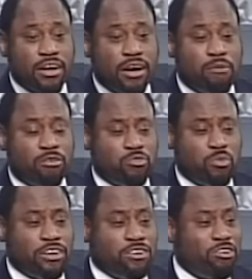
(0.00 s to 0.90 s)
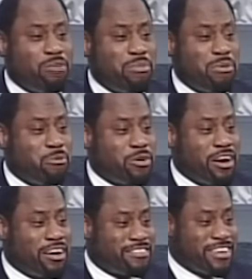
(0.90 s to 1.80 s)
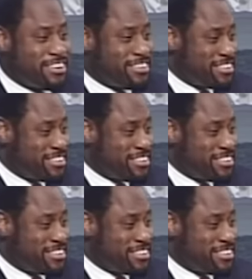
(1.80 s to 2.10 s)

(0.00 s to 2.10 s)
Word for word: And Moses went and told the people what God said.